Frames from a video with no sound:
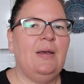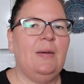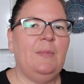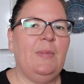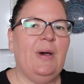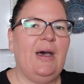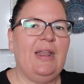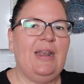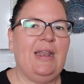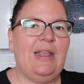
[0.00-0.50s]

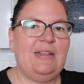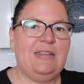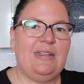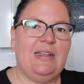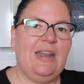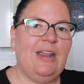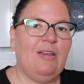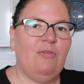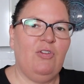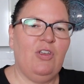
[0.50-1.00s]
my niece
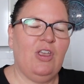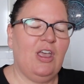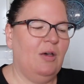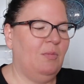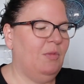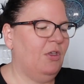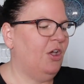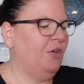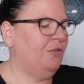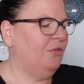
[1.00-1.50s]
and nephew
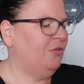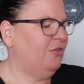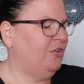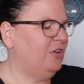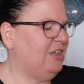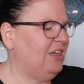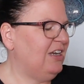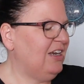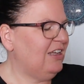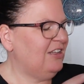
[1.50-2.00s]
coming over for
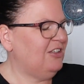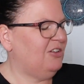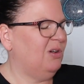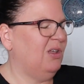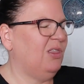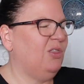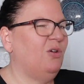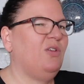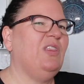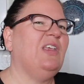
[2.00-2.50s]
dinner, so
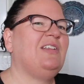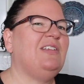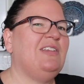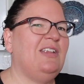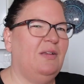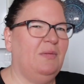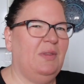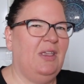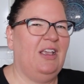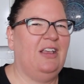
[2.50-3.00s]
I thought that's
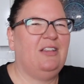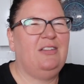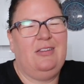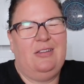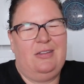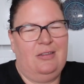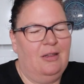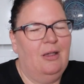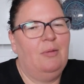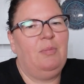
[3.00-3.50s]
something. It's
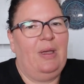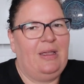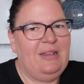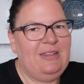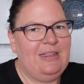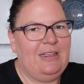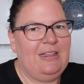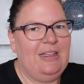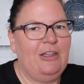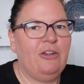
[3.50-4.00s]
just like
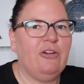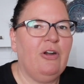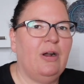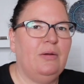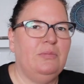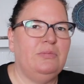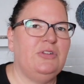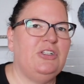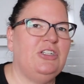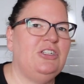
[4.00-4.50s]
basically
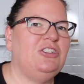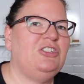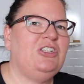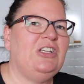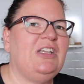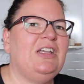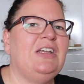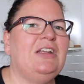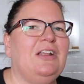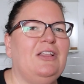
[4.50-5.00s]
crumbed
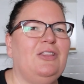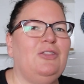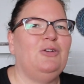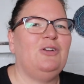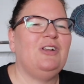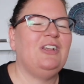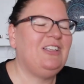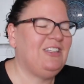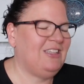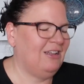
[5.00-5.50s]
chicken. I
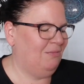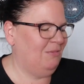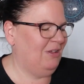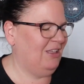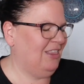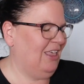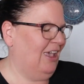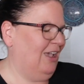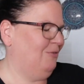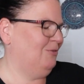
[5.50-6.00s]
thought it was
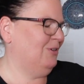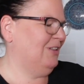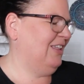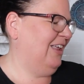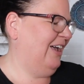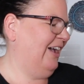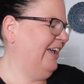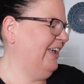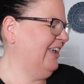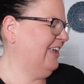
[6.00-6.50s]
something they would
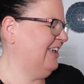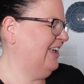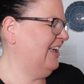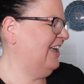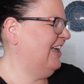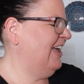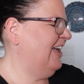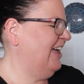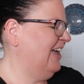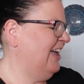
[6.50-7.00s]
like.
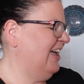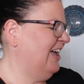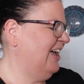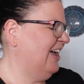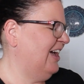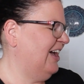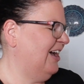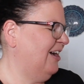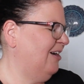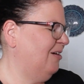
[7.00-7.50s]

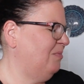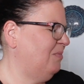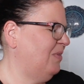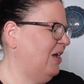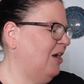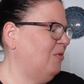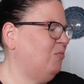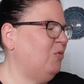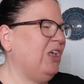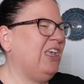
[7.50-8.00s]

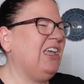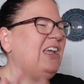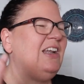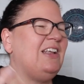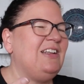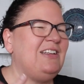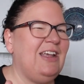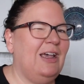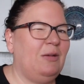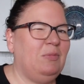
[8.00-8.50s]
And we can
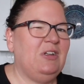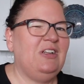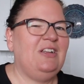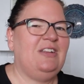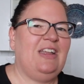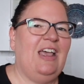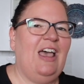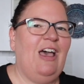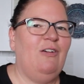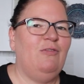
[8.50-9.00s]
adapt
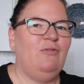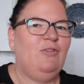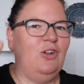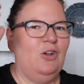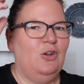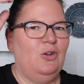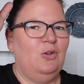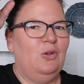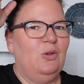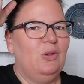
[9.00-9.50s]
it to have
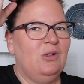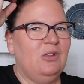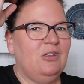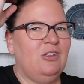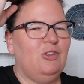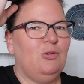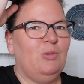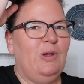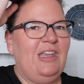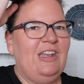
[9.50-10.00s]
no
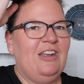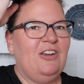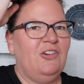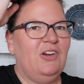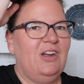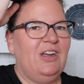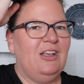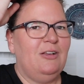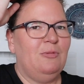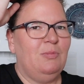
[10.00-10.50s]
sweetener
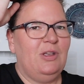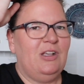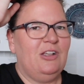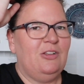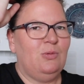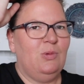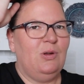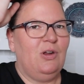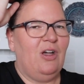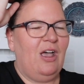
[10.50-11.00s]
in it
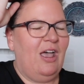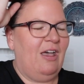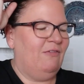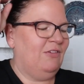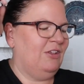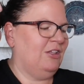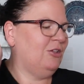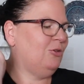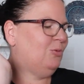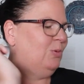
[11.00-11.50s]
because we're not
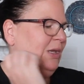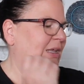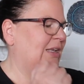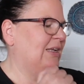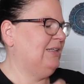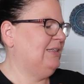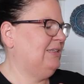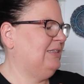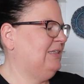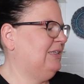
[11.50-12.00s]
having
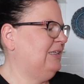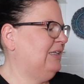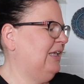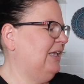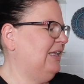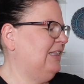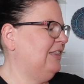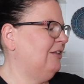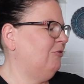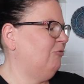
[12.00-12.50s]
sweeteners
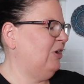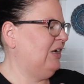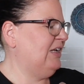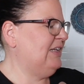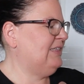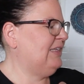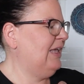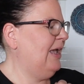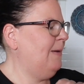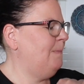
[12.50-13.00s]
in the
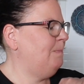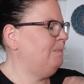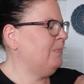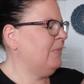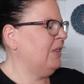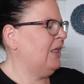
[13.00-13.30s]
Reset.